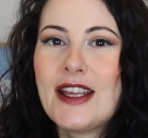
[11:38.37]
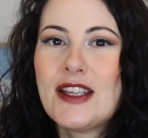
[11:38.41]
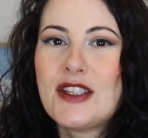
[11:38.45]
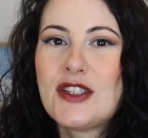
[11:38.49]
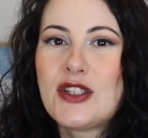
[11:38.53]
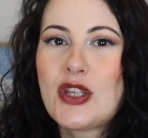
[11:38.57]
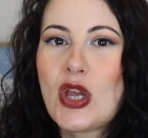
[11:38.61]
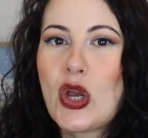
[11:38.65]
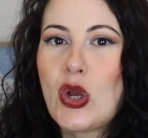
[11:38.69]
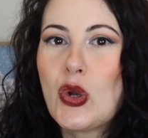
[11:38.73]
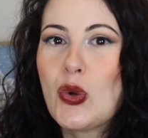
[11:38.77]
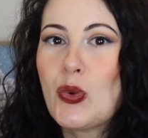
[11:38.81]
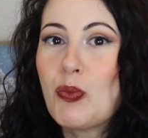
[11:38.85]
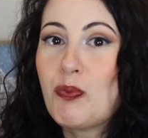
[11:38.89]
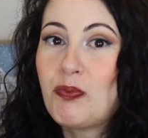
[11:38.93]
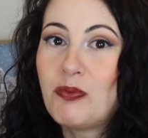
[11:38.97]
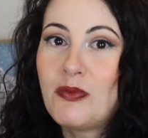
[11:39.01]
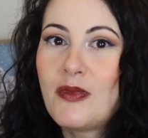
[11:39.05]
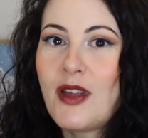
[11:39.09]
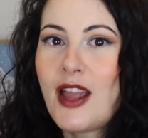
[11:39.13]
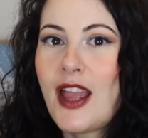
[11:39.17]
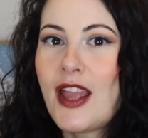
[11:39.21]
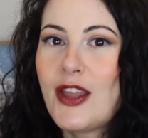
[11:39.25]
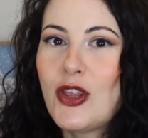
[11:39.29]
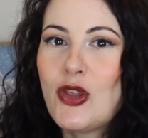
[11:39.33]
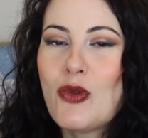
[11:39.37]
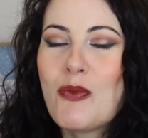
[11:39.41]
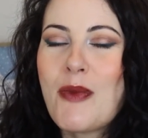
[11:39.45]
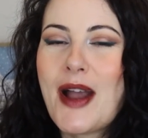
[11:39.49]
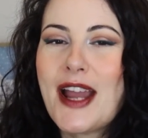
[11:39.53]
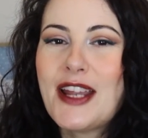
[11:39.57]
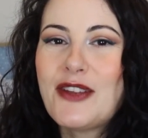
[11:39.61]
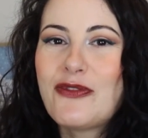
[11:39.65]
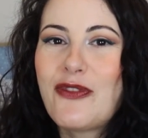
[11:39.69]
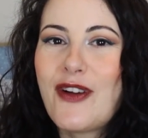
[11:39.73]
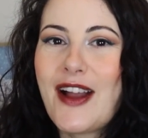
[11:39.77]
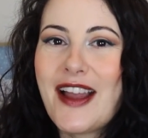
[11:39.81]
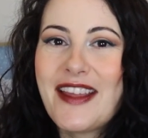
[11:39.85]
So you
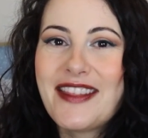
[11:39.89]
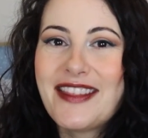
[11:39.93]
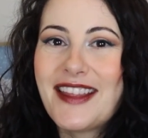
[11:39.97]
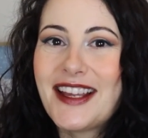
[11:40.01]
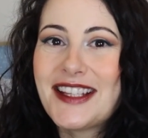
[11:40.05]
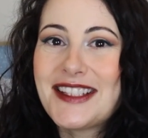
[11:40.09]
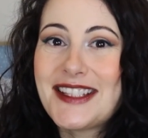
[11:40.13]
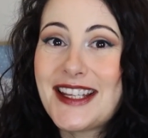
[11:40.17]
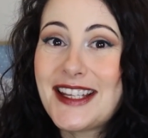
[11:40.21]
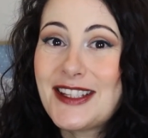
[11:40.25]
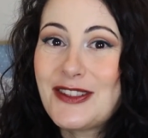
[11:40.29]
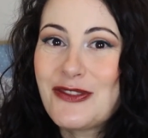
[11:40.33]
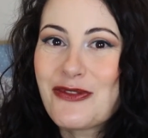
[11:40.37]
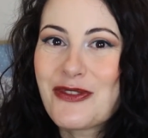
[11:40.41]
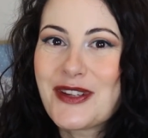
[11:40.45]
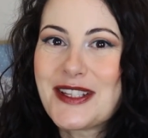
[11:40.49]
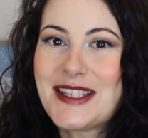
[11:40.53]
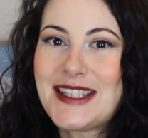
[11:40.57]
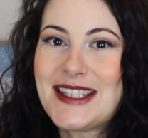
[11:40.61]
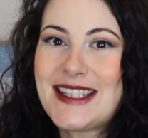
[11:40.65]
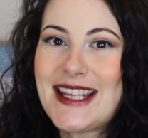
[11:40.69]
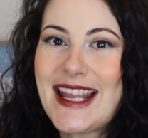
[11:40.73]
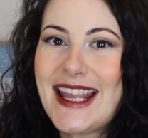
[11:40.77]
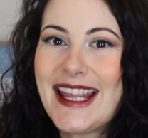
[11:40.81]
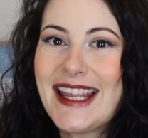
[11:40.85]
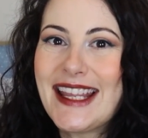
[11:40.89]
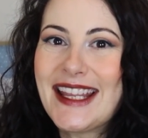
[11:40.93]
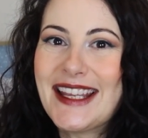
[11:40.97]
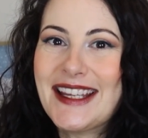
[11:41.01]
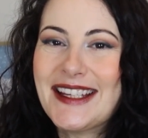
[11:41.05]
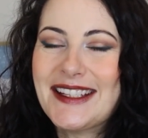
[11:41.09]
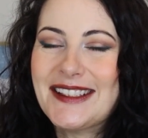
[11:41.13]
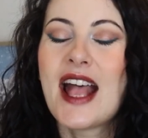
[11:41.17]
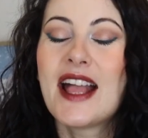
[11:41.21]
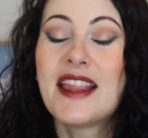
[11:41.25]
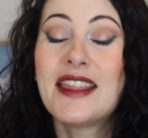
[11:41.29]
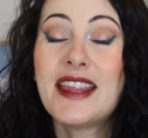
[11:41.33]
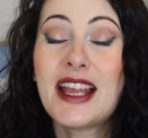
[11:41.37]
might find that interesting.
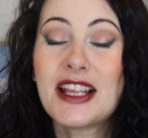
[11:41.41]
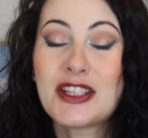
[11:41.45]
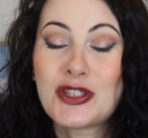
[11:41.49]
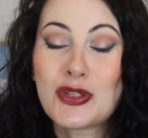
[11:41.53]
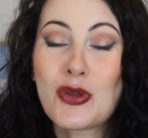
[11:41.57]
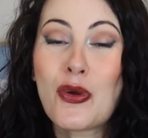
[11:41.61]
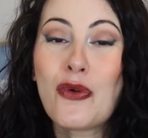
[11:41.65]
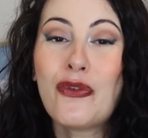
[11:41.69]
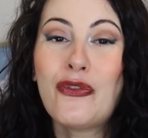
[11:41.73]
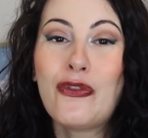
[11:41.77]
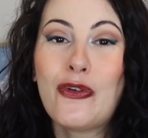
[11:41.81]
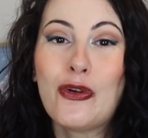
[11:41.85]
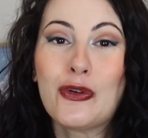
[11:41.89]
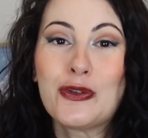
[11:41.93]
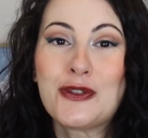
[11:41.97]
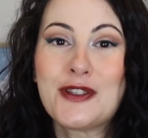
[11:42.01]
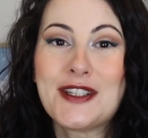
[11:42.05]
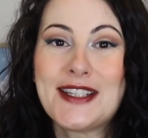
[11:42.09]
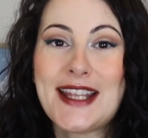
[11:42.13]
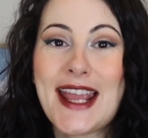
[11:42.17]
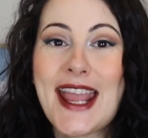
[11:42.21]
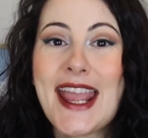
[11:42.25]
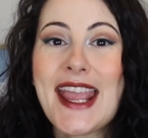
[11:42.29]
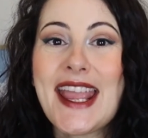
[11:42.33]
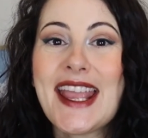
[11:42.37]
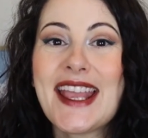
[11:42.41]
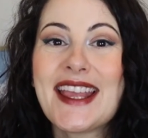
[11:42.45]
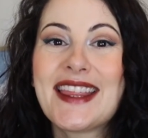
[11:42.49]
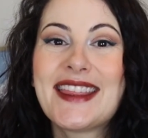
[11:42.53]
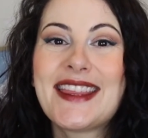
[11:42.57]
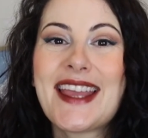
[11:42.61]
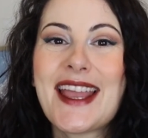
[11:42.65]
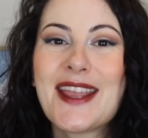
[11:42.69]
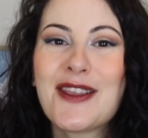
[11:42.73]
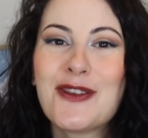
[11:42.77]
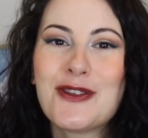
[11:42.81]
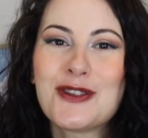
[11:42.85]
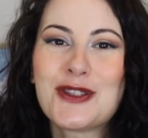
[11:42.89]
That's all for today.
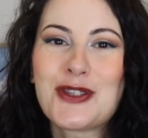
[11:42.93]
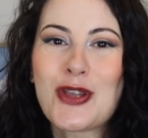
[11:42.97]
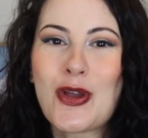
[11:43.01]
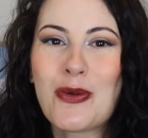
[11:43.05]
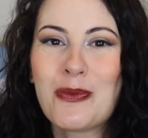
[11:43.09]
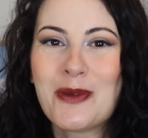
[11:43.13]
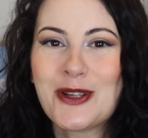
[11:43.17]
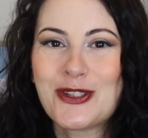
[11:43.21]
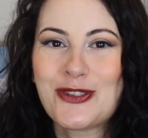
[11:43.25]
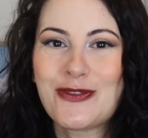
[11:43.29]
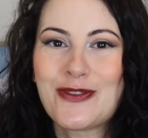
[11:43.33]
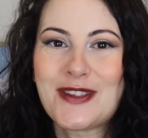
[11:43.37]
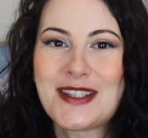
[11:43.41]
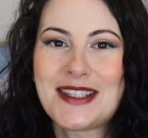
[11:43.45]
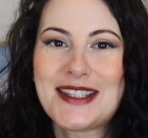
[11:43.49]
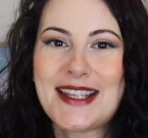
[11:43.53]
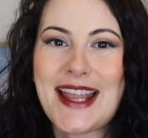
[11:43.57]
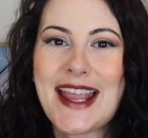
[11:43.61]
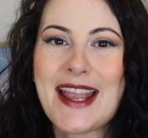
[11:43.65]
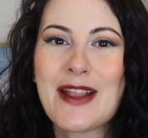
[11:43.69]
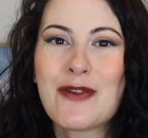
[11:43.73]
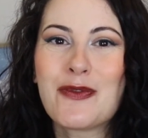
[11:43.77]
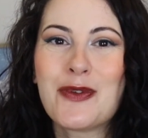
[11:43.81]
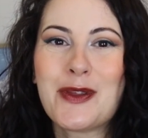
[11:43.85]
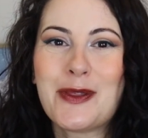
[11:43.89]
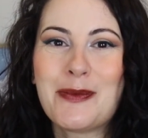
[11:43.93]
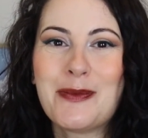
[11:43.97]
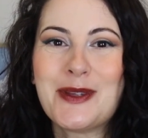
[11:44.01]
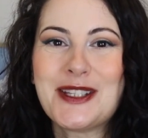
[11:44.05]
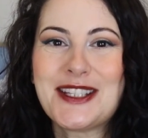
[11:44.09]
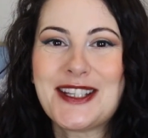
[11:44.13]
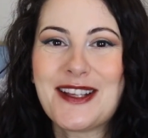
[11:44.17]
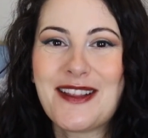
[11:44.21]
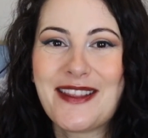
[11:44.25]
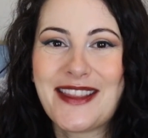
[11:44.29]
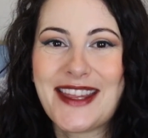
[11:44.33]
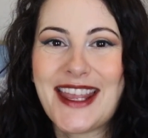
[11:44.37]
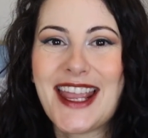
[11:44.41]
Thank you so much for staying with me
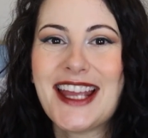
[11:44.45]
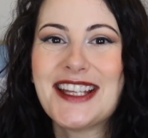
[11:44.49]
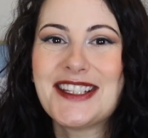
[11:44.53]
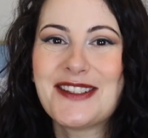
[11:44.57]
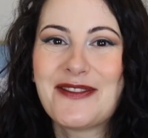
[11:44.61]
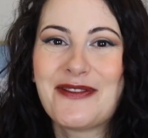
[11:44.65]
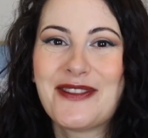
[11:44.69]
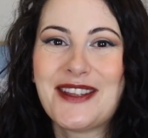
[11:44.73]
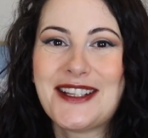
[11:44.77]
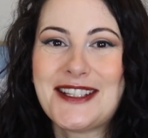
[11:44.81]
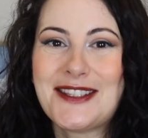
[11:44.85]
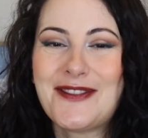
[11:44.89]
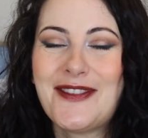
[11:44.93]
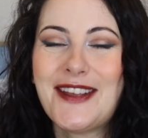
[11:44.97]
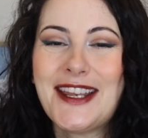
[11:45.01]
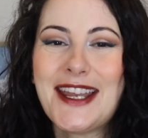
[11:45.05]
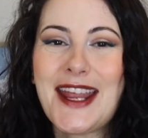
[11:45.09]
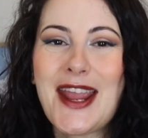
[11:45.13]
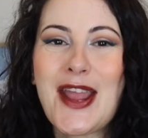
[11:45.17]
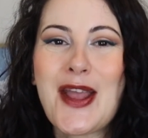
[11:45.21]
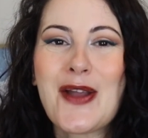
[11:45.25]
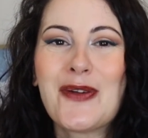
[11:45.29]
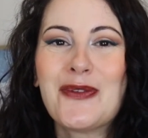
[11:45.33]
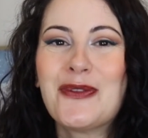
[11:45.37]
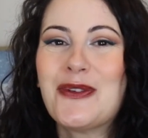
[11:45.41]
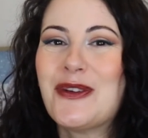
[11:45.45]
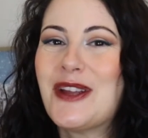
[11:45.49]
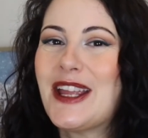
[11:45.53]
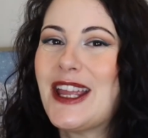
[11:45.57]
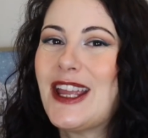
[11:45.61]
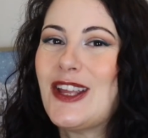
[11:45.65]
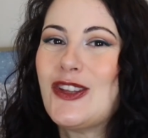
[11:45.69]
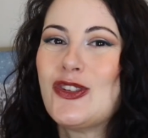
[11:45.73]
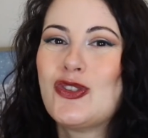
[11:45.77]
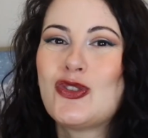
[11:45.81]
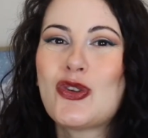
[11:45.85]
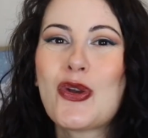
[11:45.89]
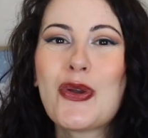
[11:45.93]
till the end of this video.
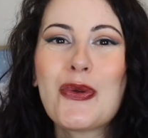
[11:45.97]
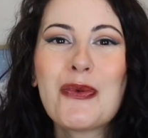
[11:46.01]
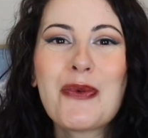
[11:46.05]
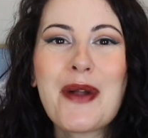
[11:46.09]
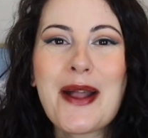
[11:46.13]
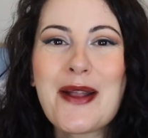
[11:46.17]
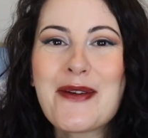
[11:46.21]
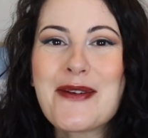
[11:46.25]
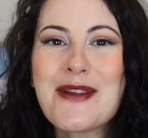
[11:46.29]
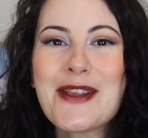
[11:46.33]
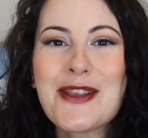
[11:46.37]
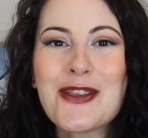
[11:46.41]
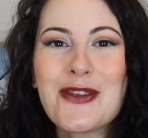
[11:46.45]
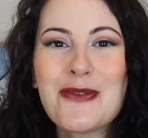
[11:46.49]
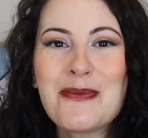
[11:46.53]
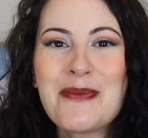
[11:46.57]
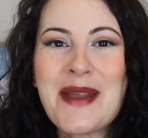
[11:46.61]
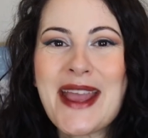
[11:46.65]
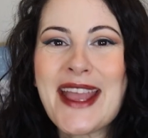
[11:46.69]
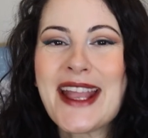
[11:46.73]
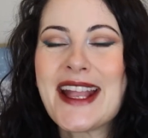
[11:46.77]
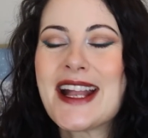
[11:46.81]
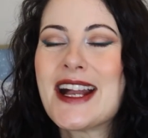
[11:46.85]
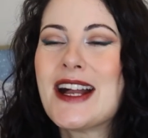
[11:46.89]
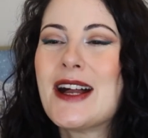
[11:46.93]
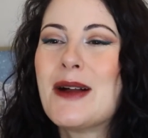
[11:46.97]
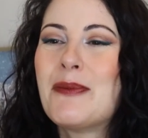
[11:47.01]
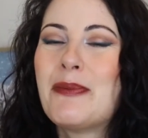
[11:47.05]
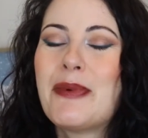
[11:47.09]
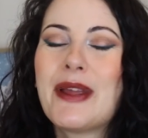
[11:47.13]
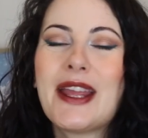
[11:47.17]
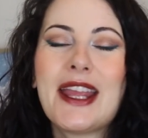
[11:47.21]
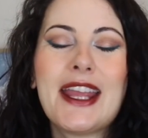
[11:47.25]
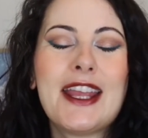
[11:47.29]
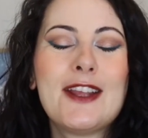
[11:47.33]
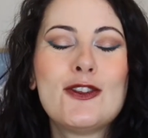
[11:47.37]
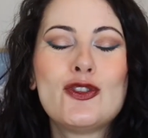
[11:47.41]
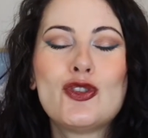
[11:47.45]
Enjoy wearing your
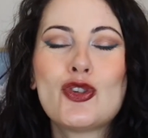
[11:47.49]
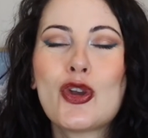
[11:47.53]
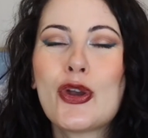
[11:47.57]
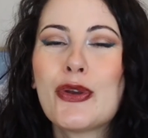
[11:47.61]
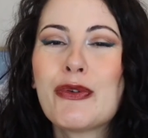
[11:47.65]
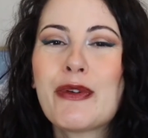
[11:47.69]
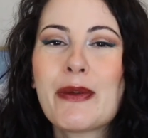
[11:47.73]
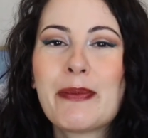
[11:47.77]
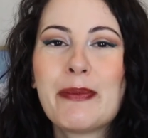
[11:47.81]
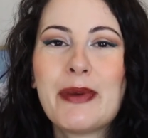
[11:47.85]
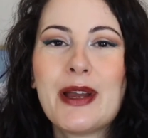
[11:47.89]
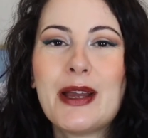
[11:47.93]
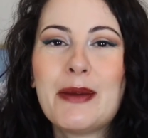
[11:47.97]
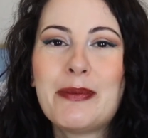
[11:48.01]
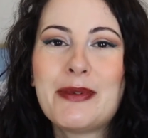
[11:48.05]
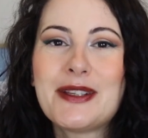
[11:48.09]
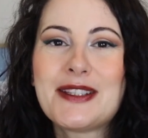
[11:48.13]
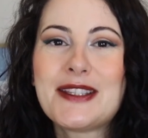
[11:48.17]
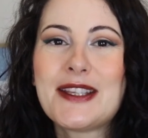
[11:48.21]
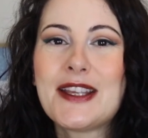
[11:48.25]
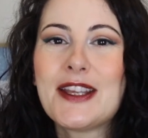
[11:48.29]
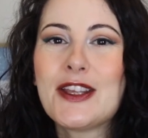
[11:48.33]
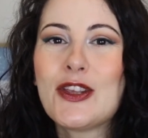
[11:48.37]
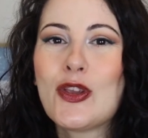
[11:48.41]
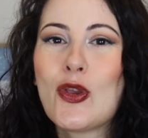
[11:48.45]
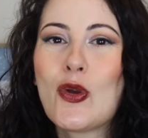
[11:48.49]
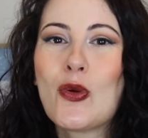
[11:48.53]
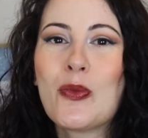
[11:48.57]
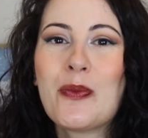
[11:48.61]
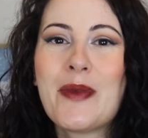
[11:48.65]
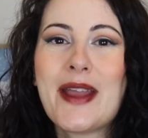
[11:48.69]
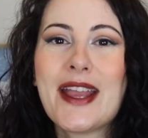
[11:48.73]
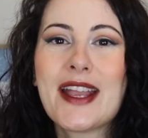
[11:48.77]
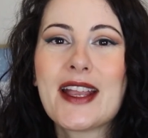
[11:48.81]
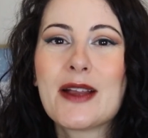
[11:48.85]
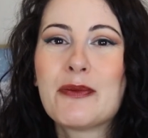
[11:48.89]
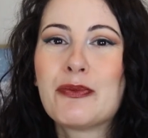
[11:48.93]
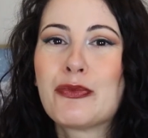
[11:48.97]
makeup, enjoy repurposing your
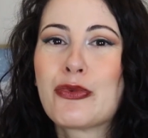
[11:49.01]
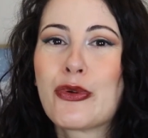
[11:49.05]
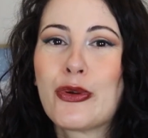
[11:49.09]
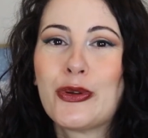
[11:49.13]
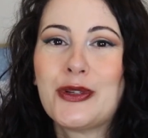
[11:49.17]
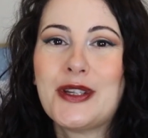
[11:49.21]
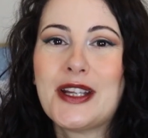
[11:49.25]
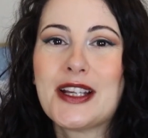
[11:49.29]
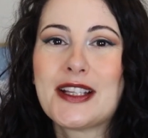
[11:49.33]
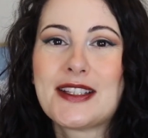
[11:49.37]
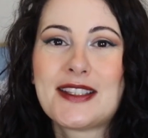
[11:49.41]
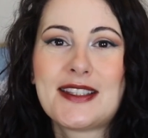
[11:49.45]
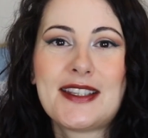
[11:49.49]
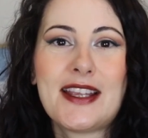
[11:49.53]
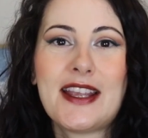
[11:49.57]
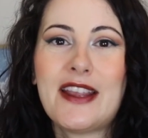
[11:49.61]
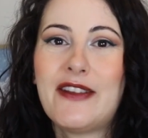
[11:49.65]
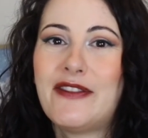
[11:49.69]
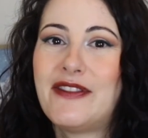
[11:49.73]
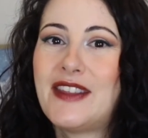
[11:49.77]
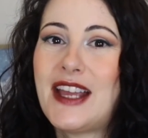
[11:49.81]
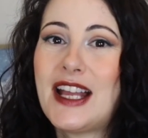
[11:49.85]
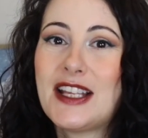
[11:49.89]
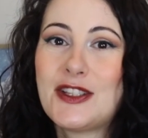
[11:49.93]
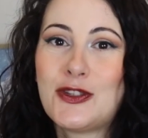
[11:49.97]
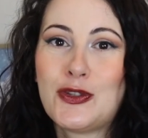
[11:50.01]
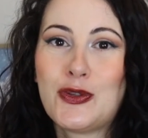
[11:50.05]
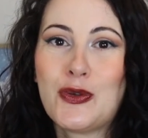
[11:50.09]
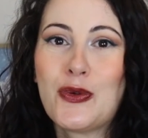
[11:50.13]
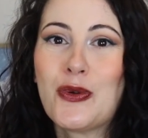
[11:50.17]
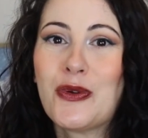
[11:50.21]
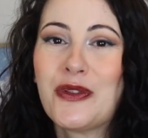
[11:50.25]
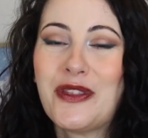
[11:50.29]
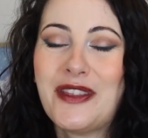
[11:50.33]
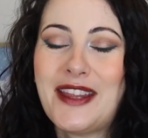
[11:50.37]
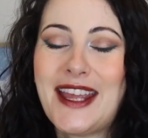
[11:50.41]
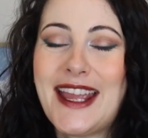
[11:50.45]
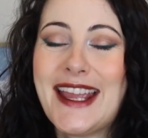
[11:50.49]
makeup products if that's
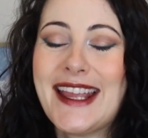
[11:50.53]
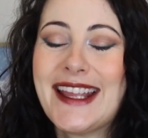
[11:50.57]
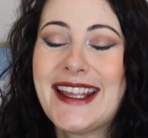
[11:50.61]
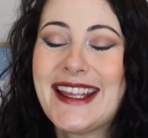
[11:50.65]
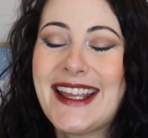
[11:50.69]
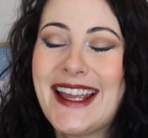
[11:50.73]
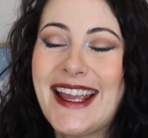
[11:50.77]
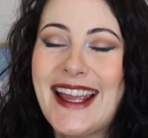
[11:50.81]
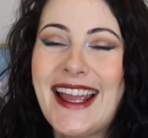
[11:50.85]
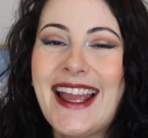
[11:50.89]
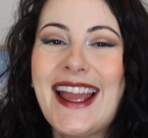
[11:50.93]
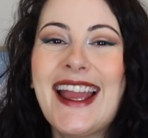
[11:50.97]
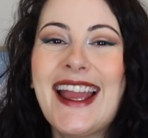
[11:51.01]
your thing.